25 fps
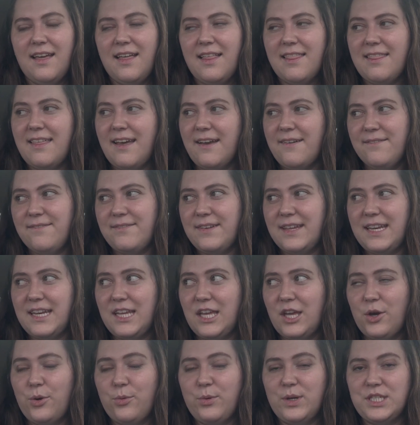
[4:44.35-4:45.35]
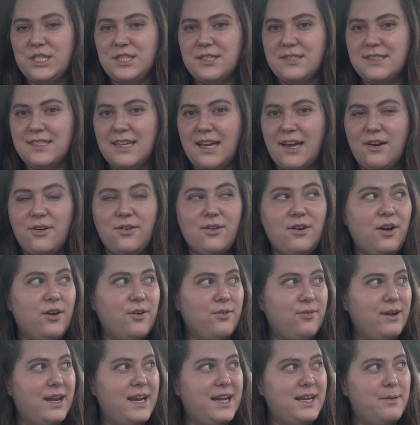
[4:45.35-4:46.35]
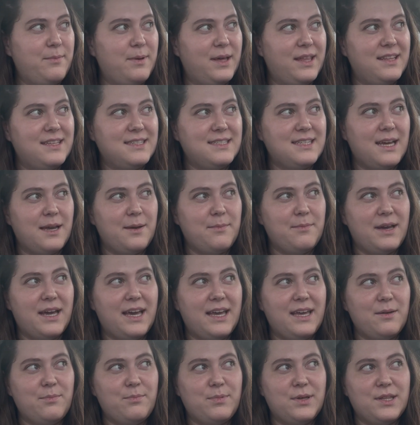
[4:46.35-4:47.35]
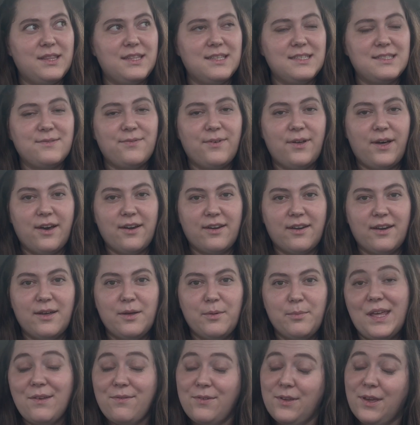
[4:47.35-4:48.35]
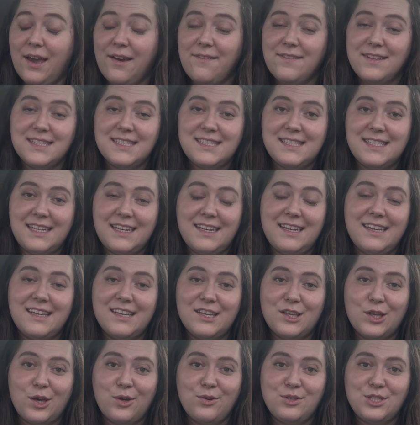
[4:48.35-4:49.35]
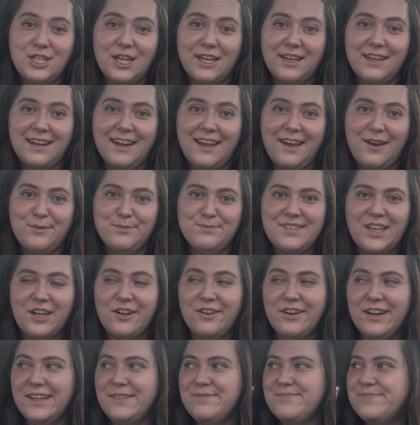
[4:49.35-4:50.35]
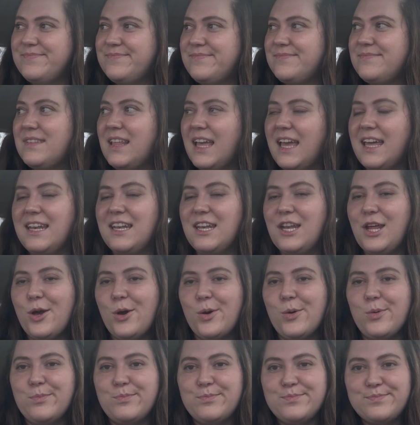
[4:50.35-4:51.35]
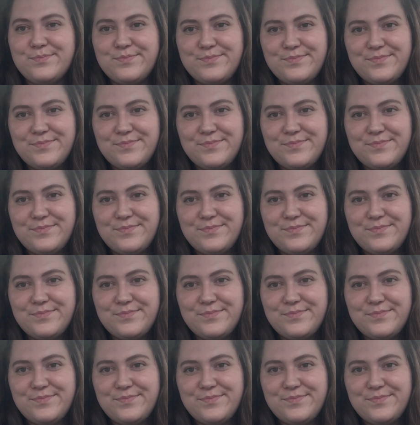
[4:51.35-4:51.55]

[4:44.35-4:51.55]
that video, which it's out already by the time I put this vlog up. If you haven't seen it, go check it out. All right, heading home.